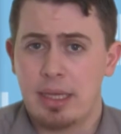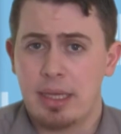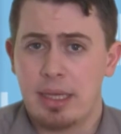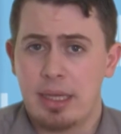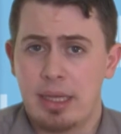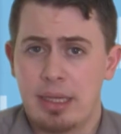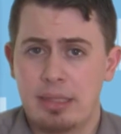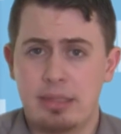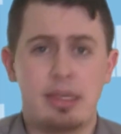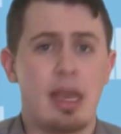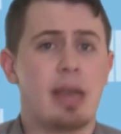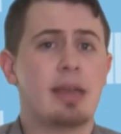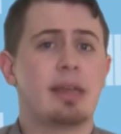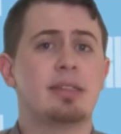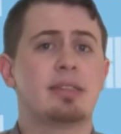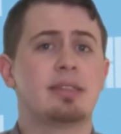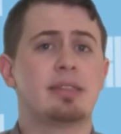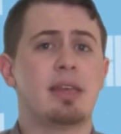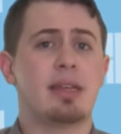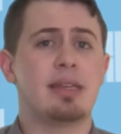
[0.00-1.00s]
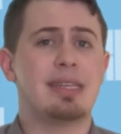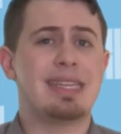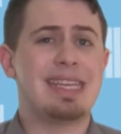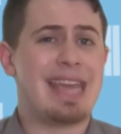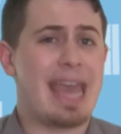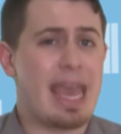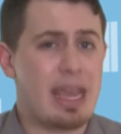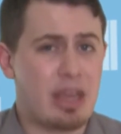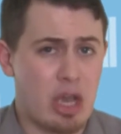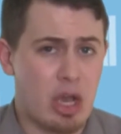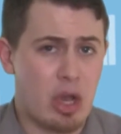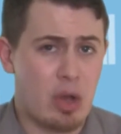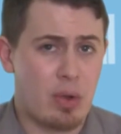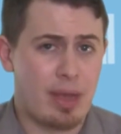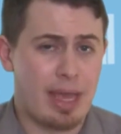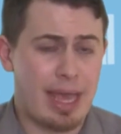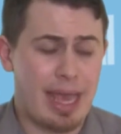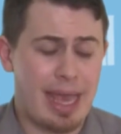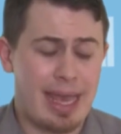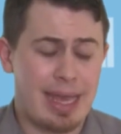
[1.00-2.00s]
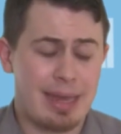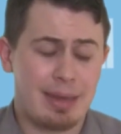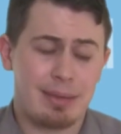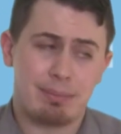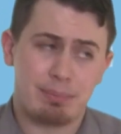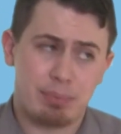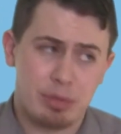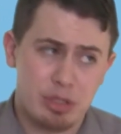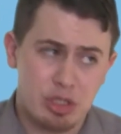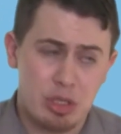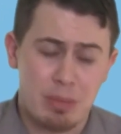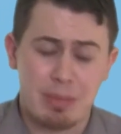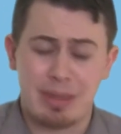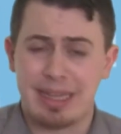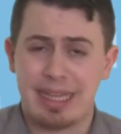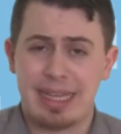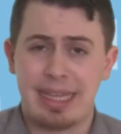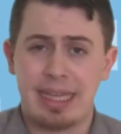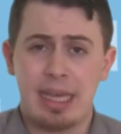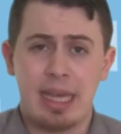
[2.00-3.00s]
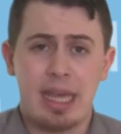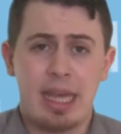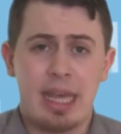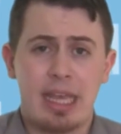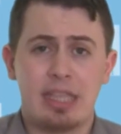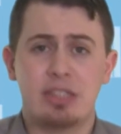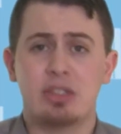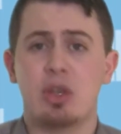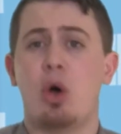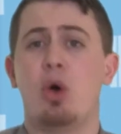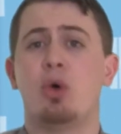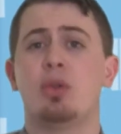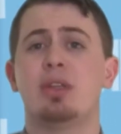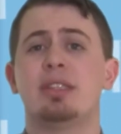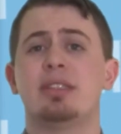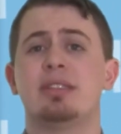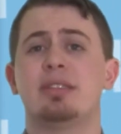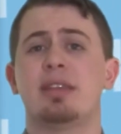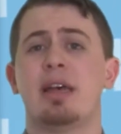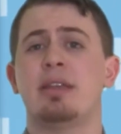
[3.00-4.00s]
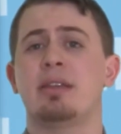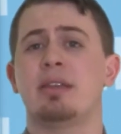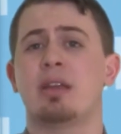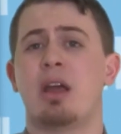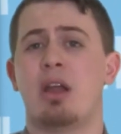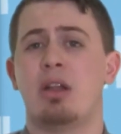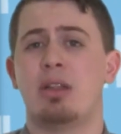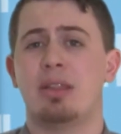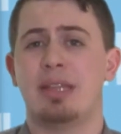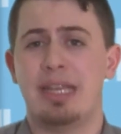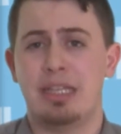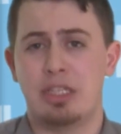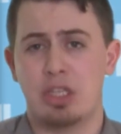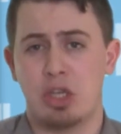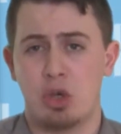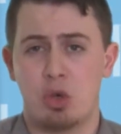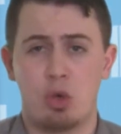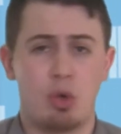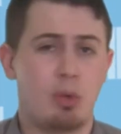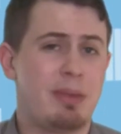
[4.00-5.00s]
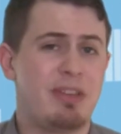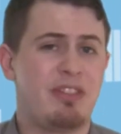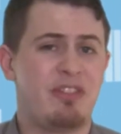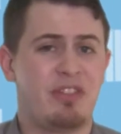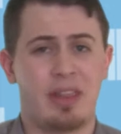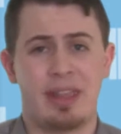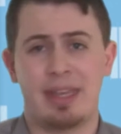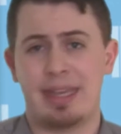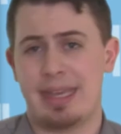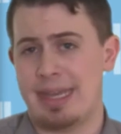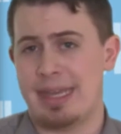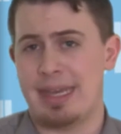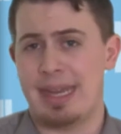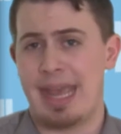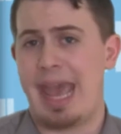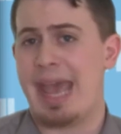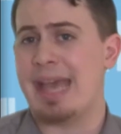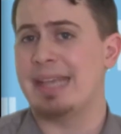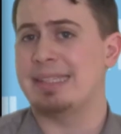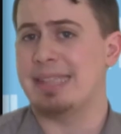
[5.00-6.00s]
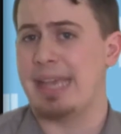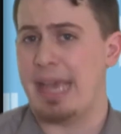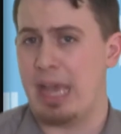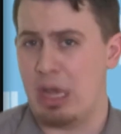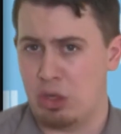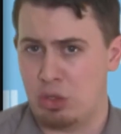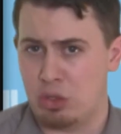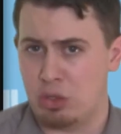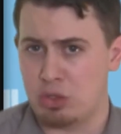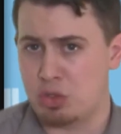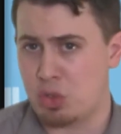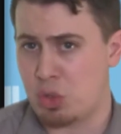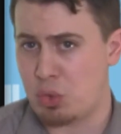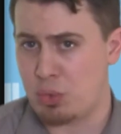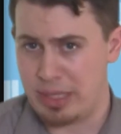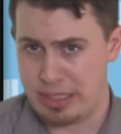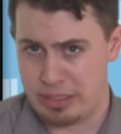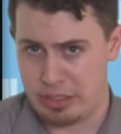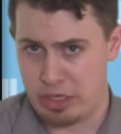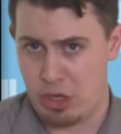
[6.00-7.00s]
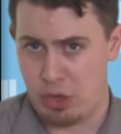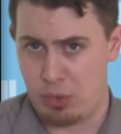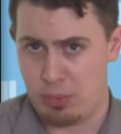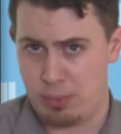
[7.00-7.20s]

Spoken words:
his youngest son Diego, and presumably his oldest son Carlito, who will be filling in as El Torito.